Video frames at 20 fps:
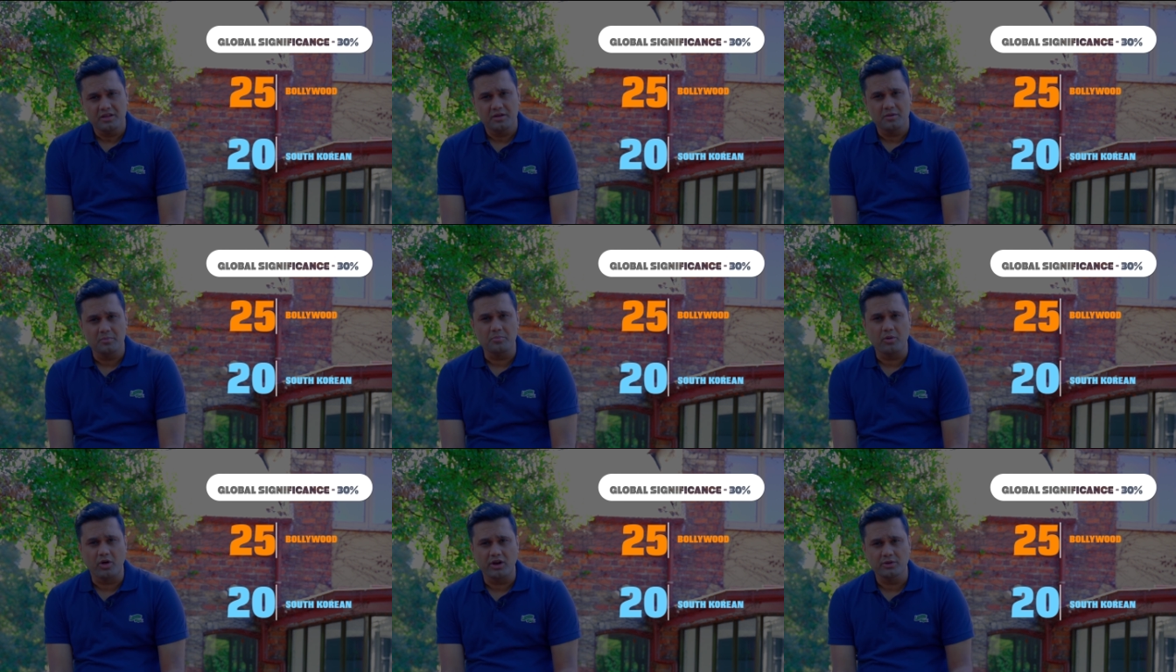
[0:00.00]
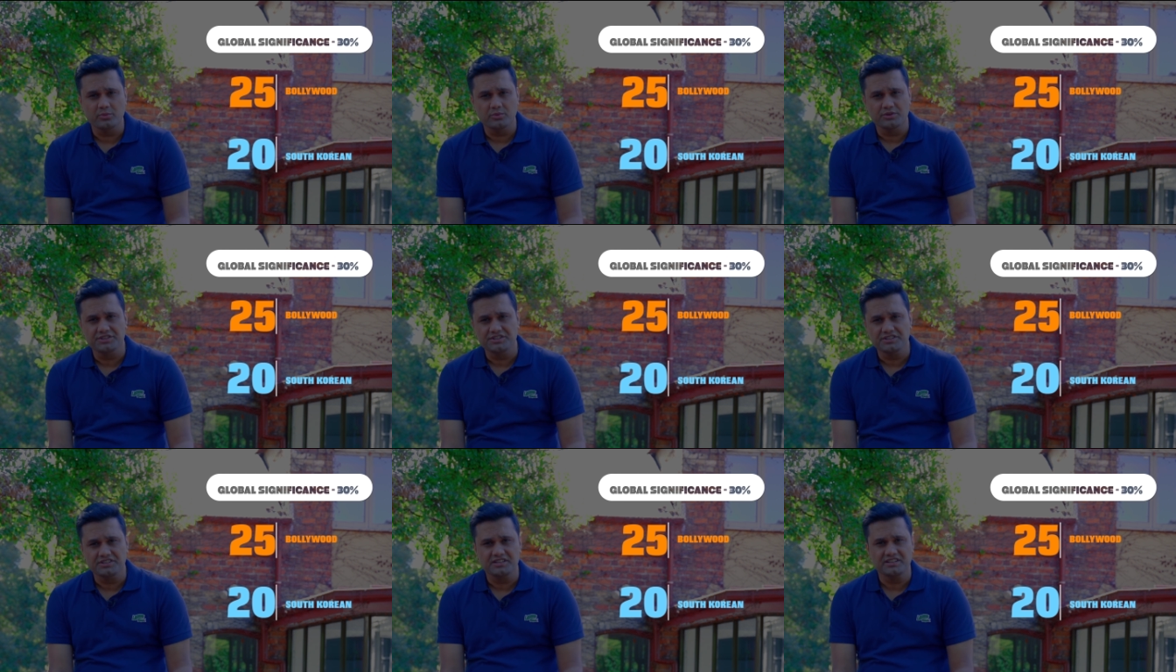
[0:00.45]

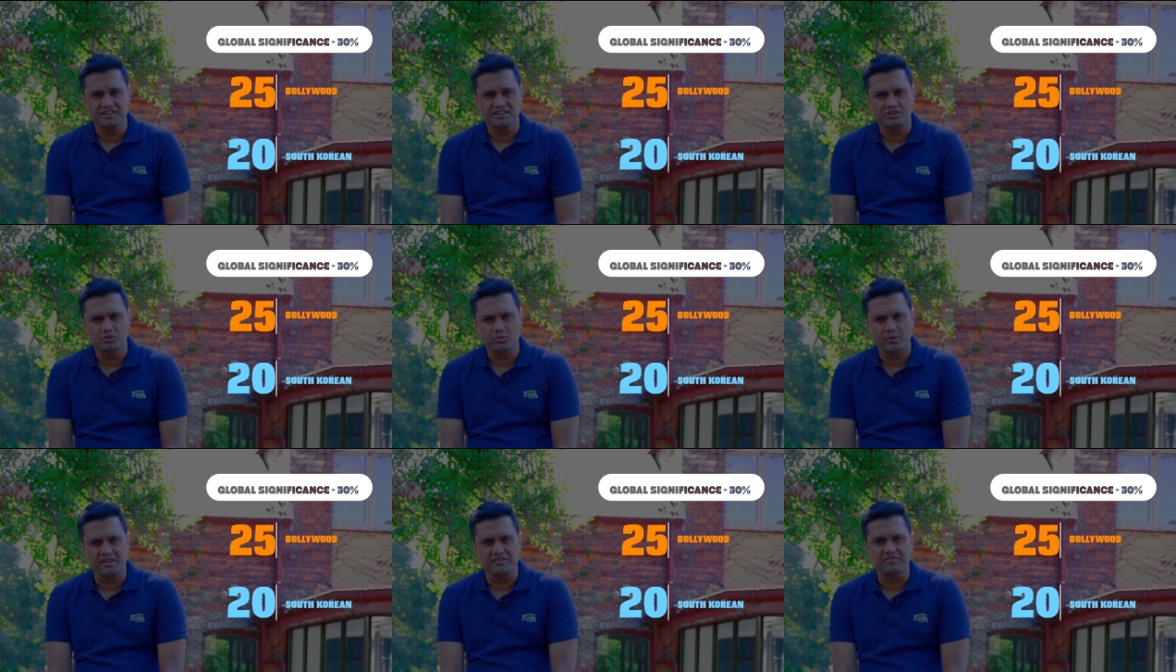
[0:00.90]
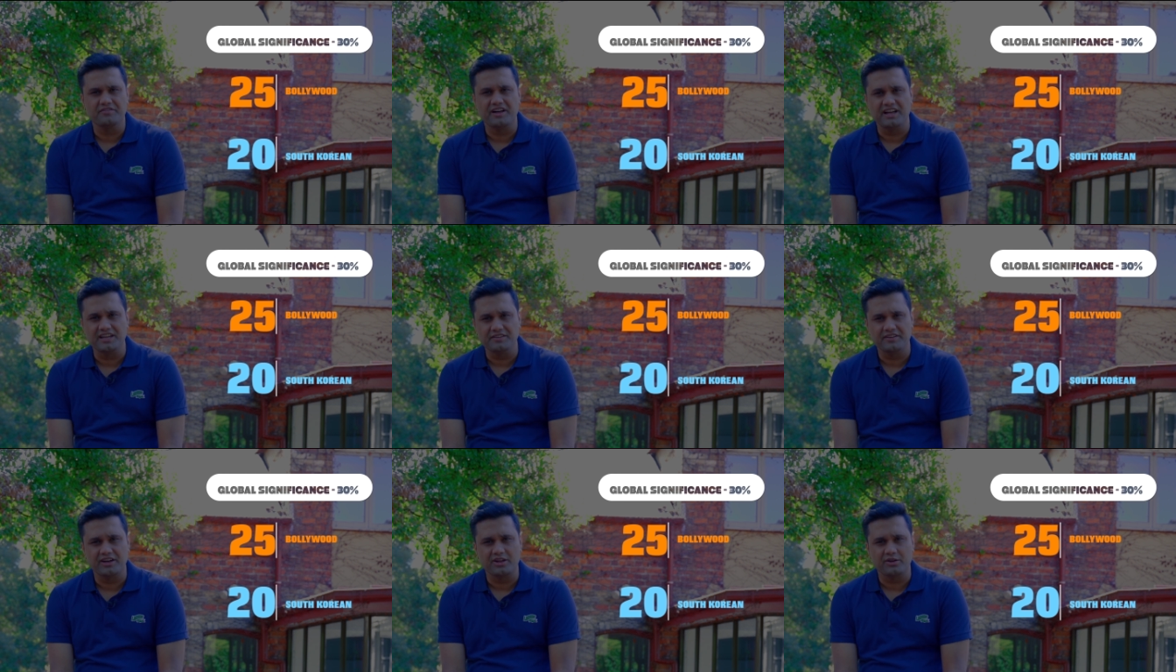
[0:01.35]
Bollywood
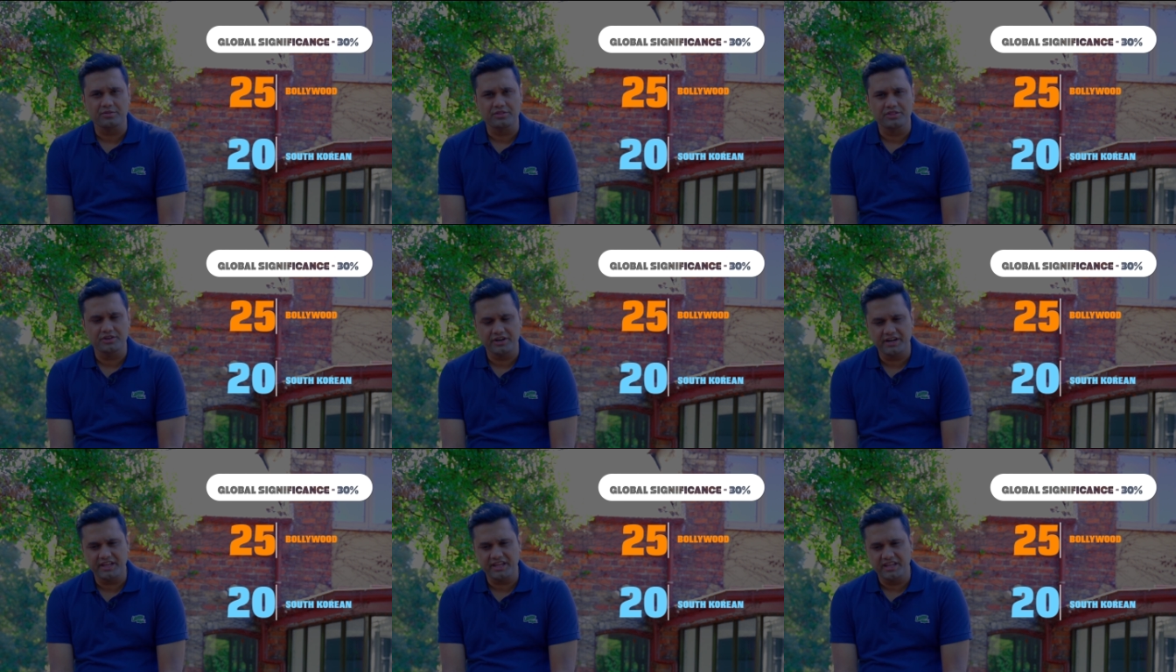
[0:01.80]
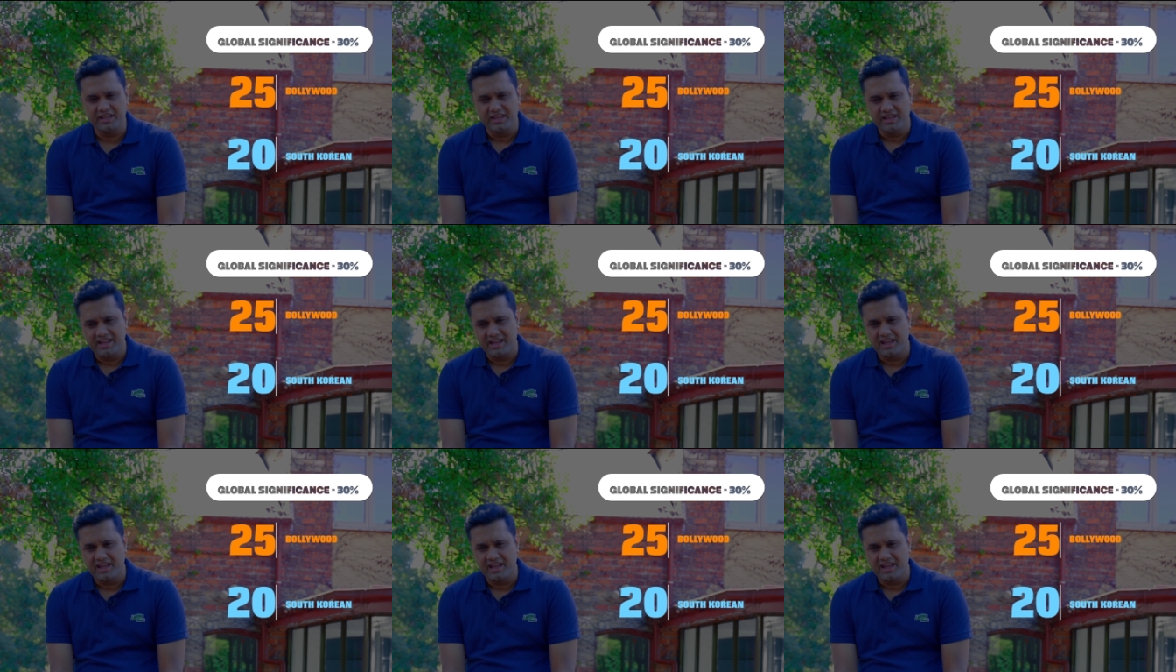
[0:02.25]
25 out of 30.